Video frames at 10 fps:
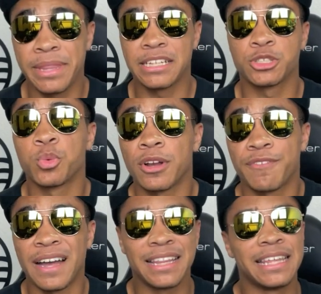they just want to
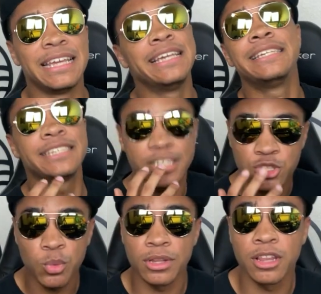find the
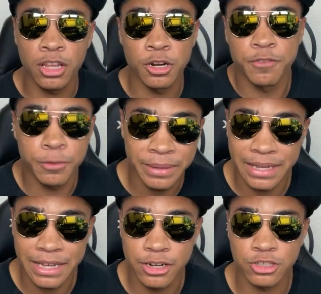easiest one to learn for
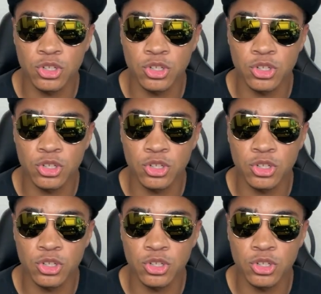beginners,